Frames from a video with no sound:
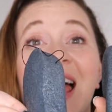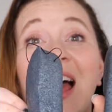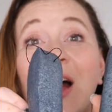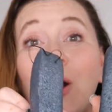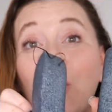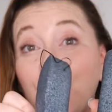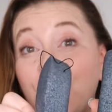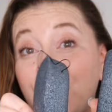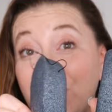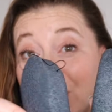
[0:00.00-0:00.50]

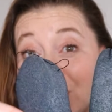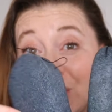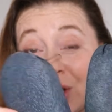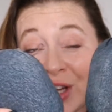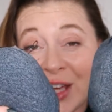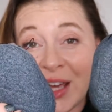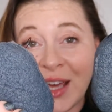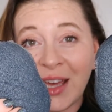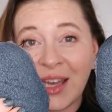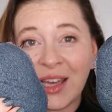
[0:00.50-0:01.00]
healthy
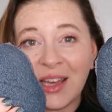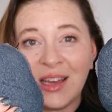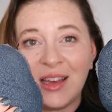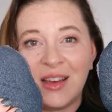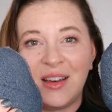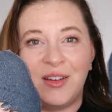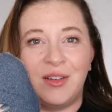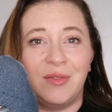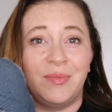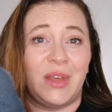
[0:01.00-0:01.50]
looking
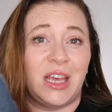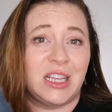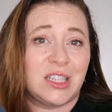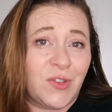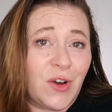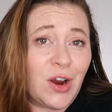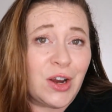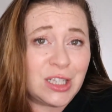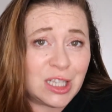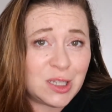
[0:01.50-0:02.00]
as
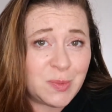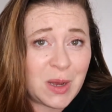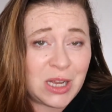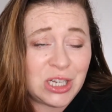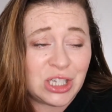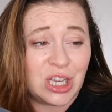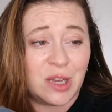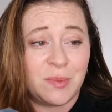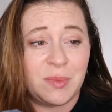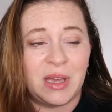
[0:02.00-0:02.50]
far as a
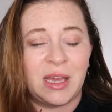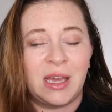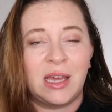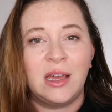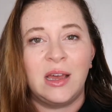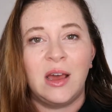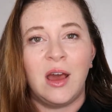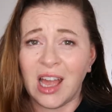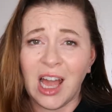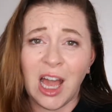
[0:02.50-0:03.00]
sponge can
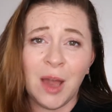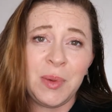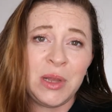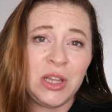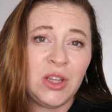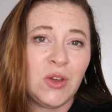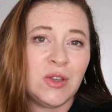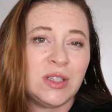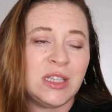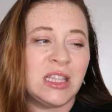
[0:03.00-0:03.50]
be. I've
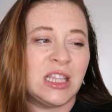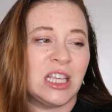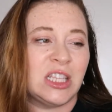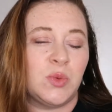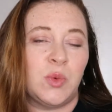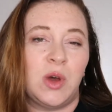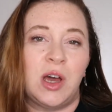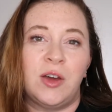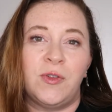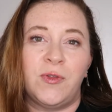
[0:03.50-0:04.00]
been using this
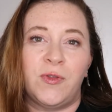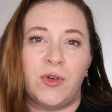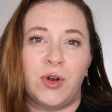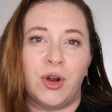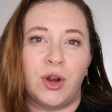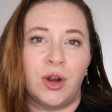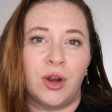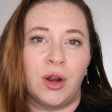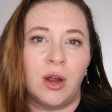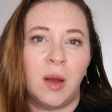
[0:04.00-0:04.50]
one
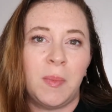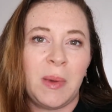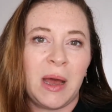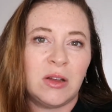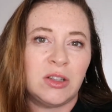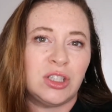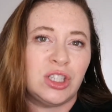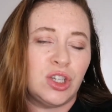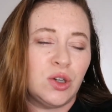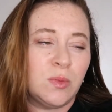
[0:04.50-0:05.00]
for
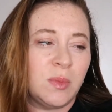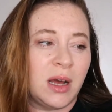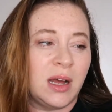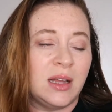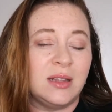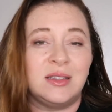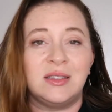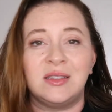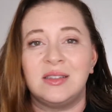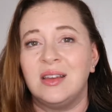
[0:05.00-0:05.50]
about 2
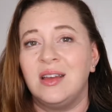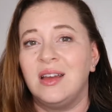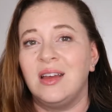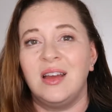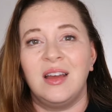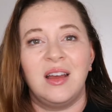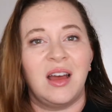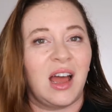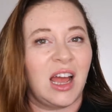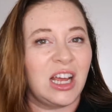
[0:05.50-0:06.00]
months.
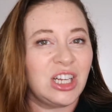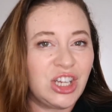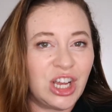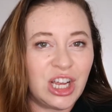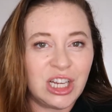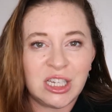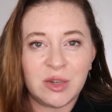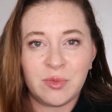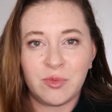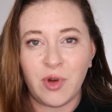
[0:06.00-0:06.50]
I
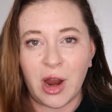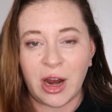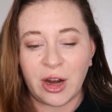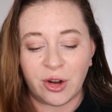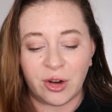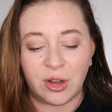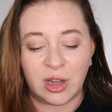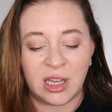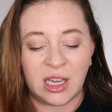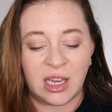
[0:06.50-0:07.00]
change them
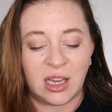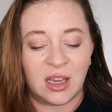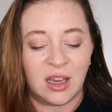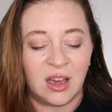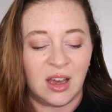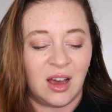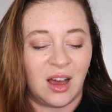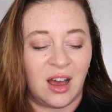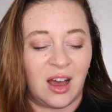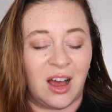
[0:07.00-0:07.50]
regularly.
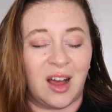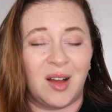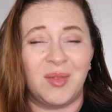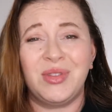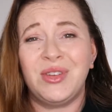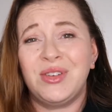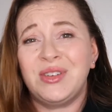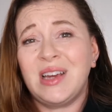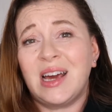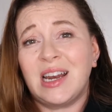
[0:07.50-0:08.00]

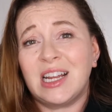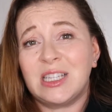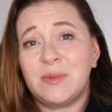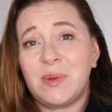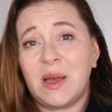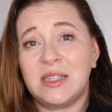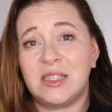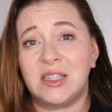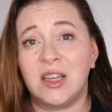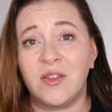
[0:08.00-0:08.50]
They're not
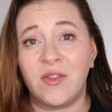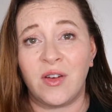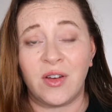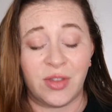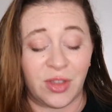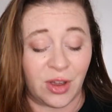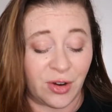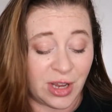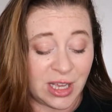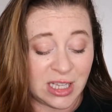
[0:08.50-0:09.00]

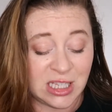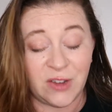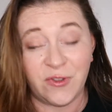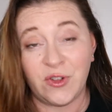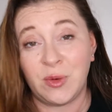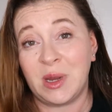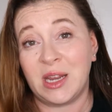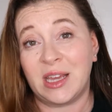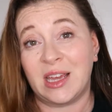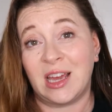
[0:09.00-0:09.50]
expensive. They're easy
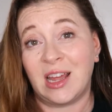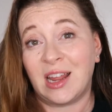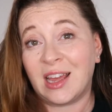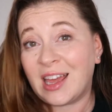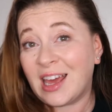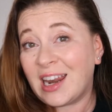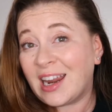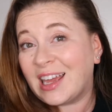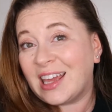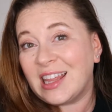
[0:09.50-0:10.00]
for me to get.
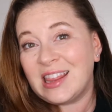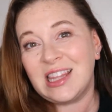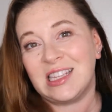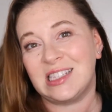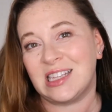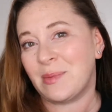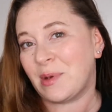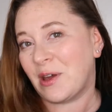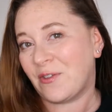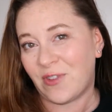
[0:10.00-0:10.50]
Again, I get
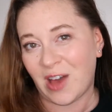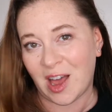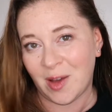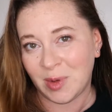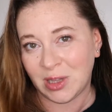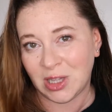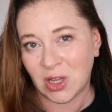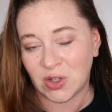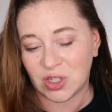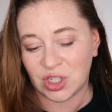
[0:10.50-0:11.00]
this at my Five
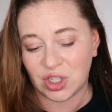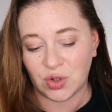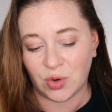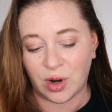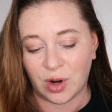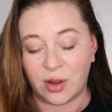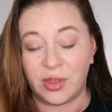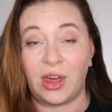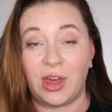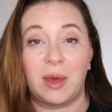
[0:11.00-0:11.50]
Below
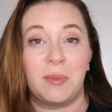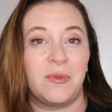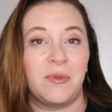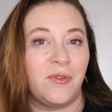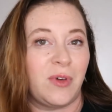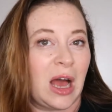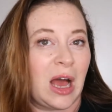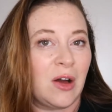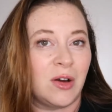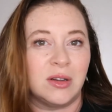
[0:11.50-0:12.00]
store. They can be
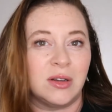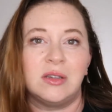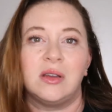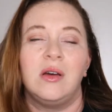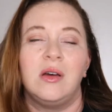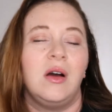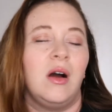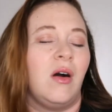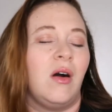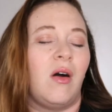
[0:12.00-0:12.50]
found
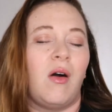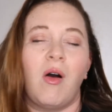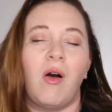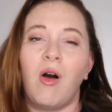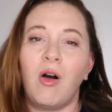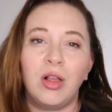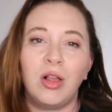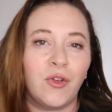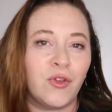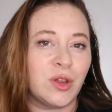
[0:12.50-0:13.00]

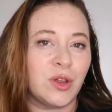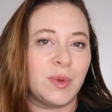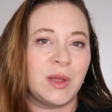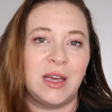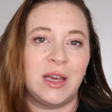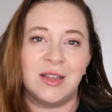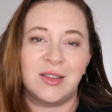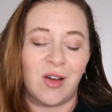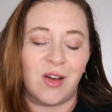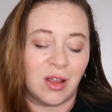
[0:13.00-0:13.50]
all over the
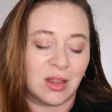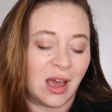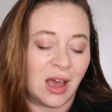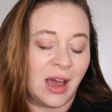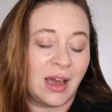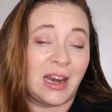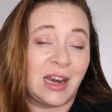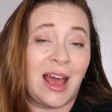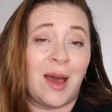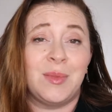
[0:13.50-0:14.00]
place,
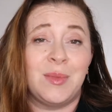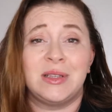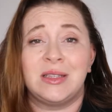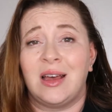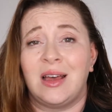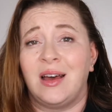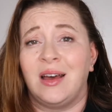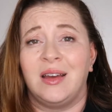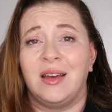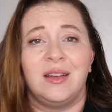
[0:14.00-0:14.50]
online,
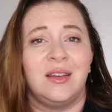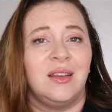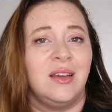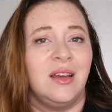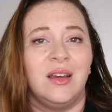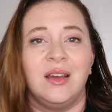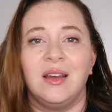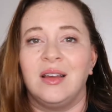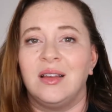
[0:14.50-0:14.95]
Amazon,